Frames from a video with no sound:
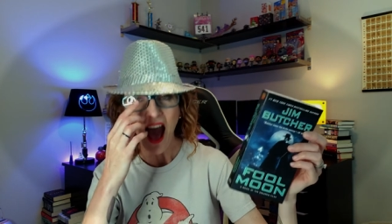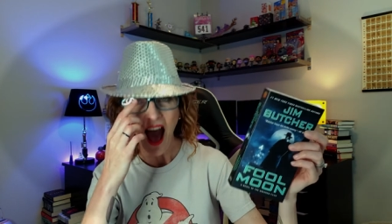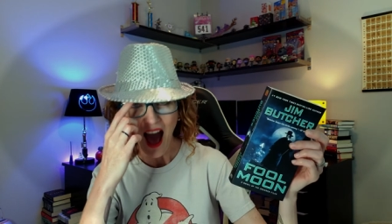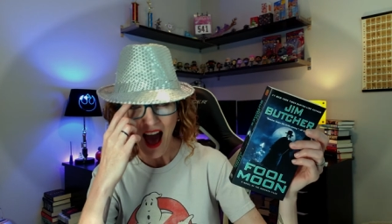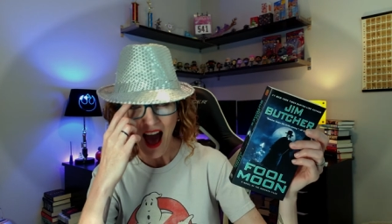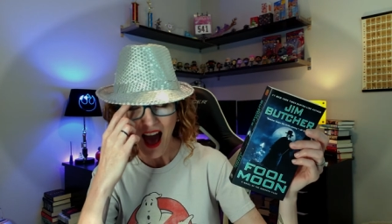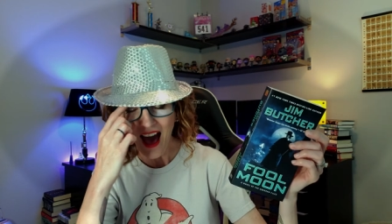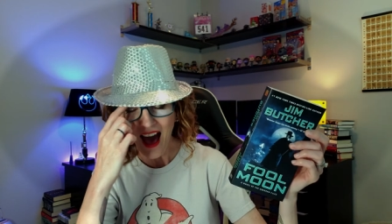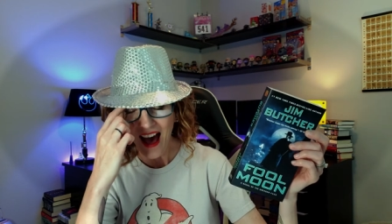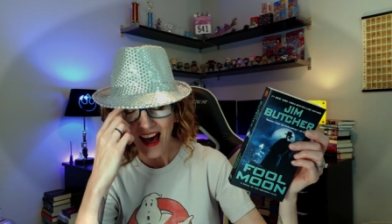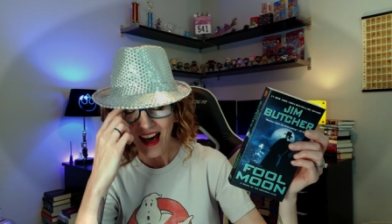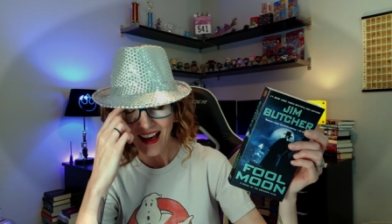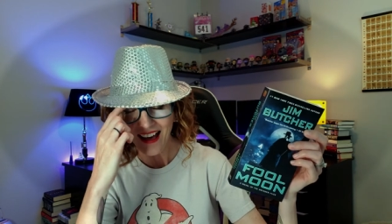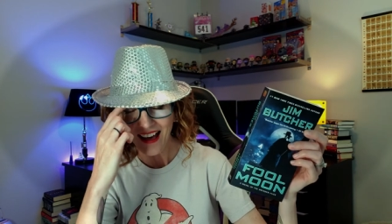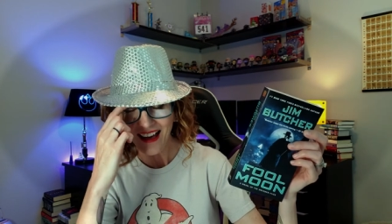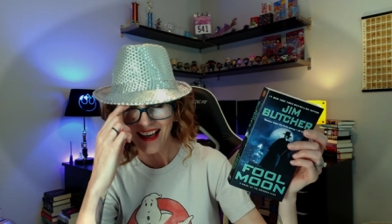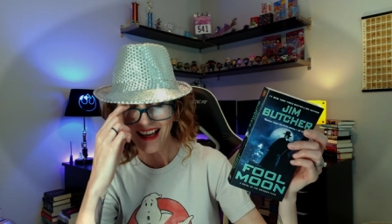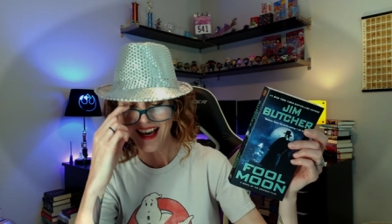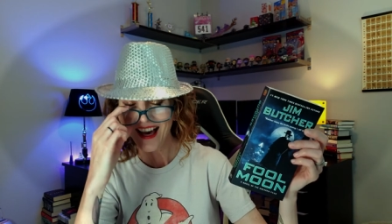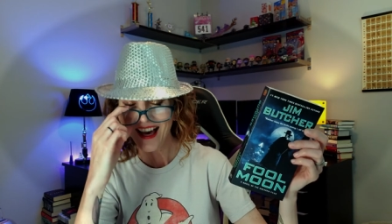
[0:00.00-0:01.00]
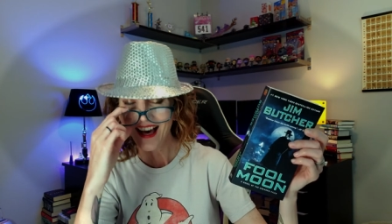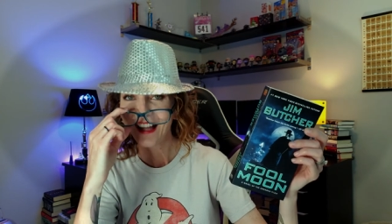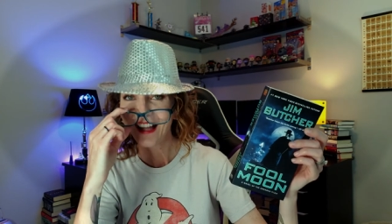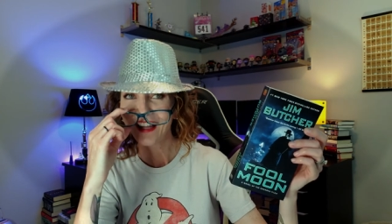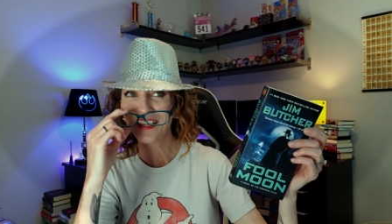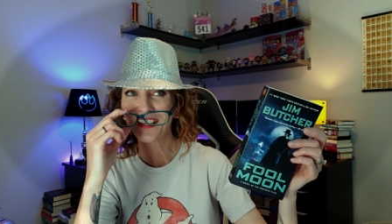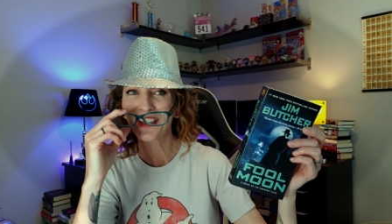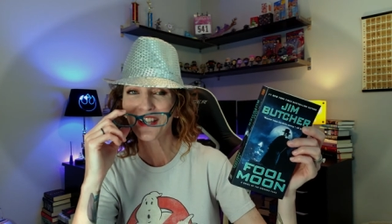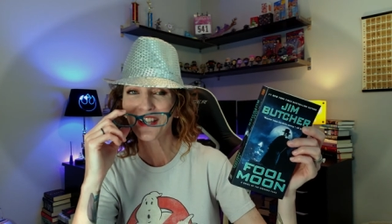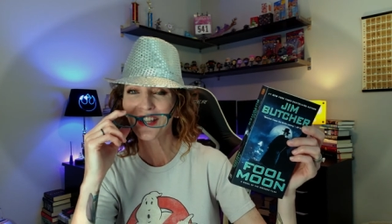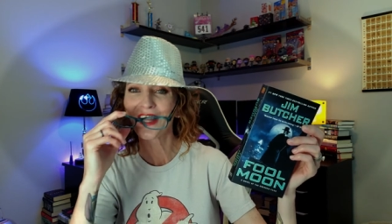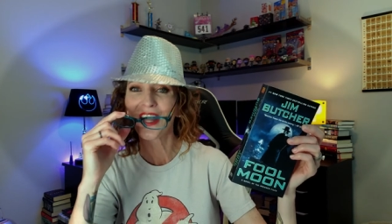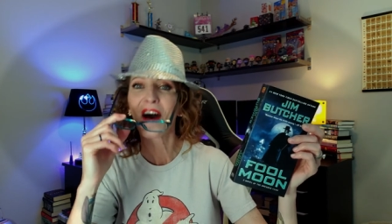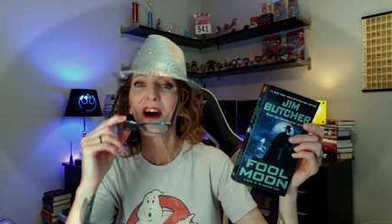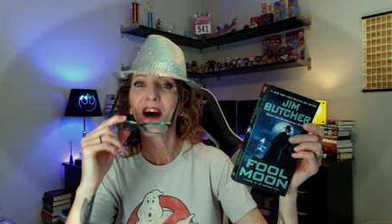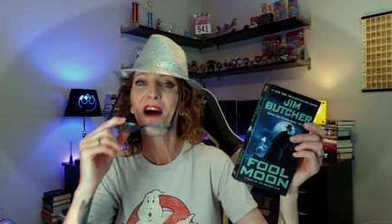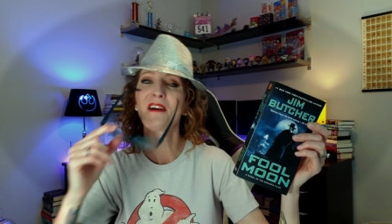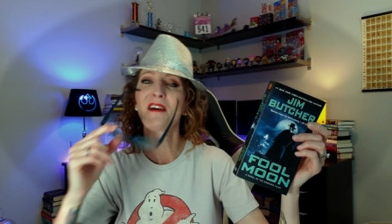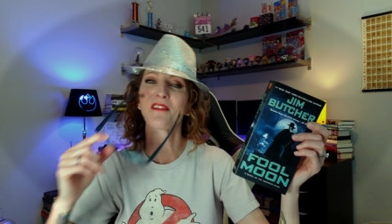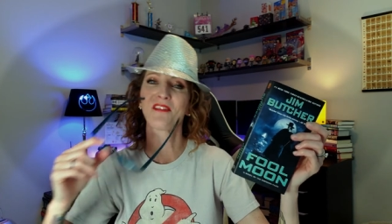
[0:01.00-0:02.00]
I
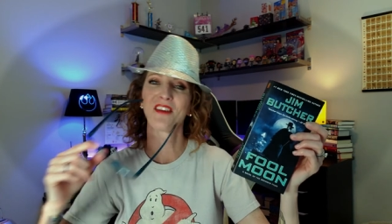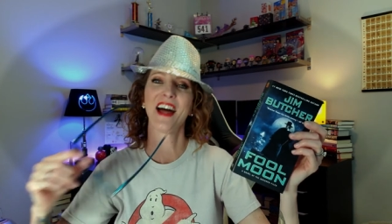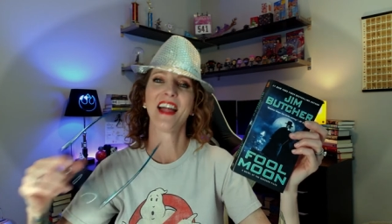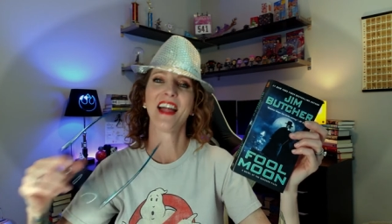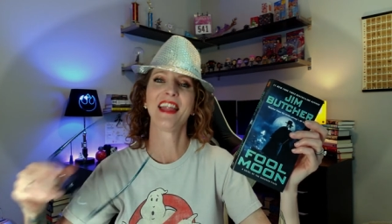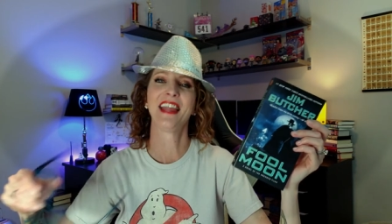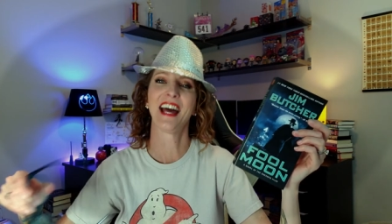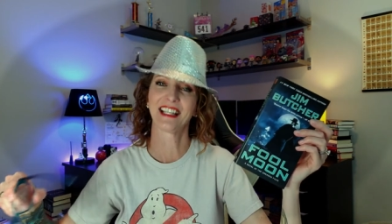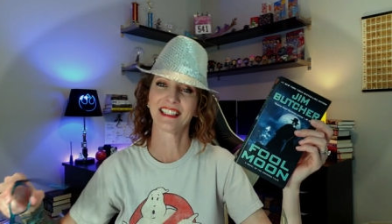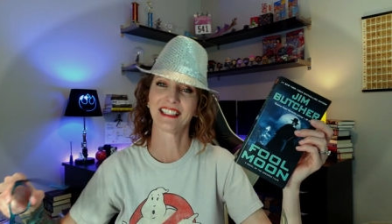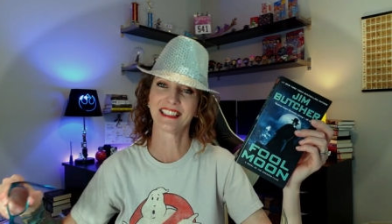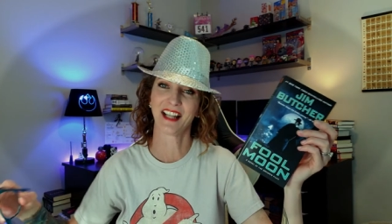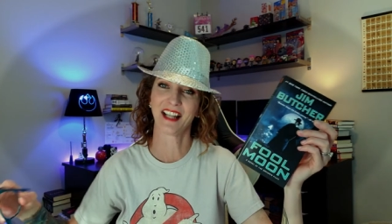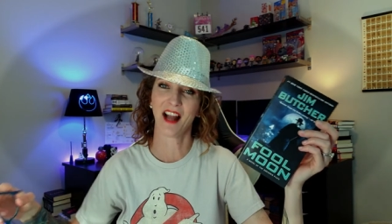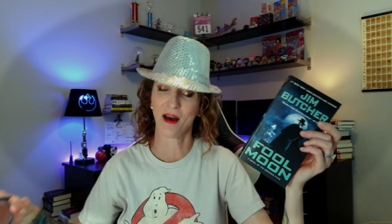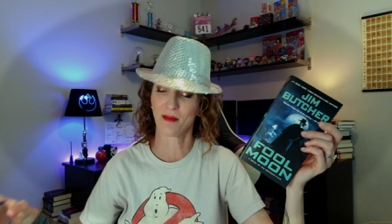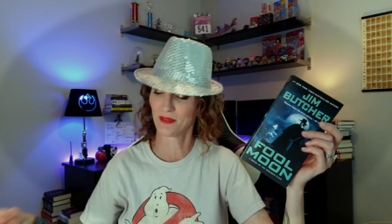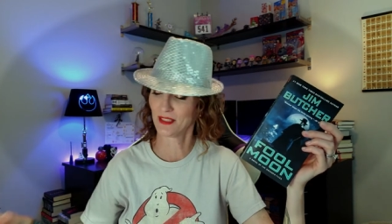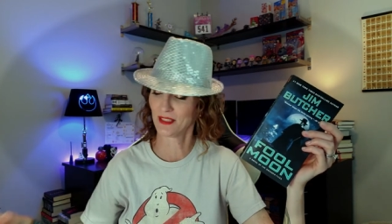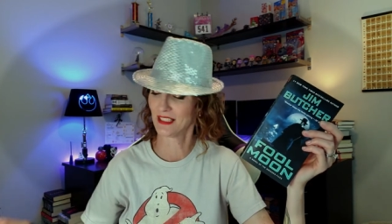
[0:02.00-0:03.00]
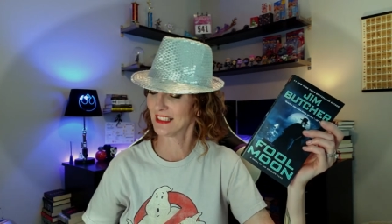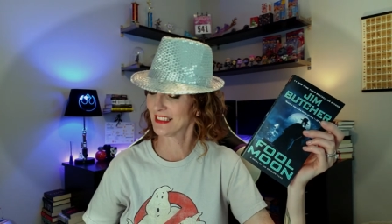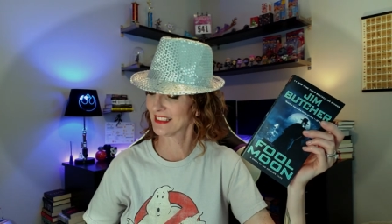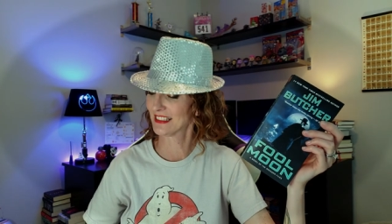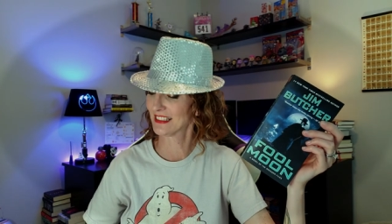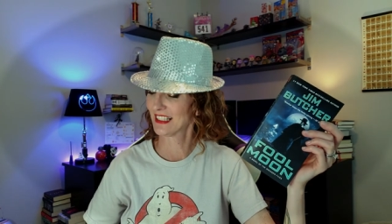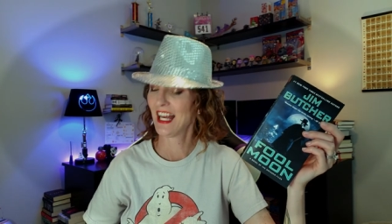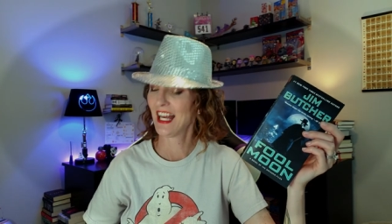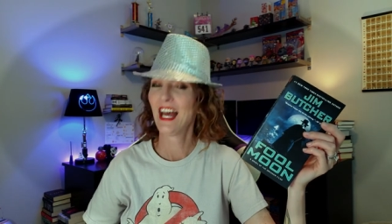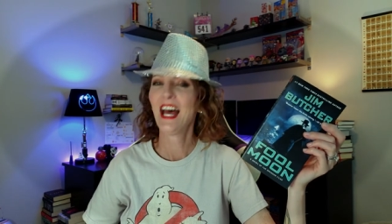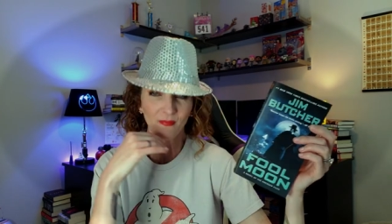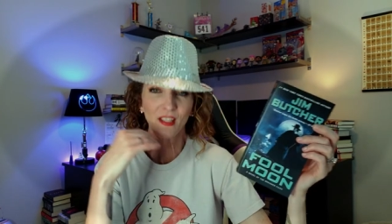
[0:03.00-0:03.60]
love that synopsis.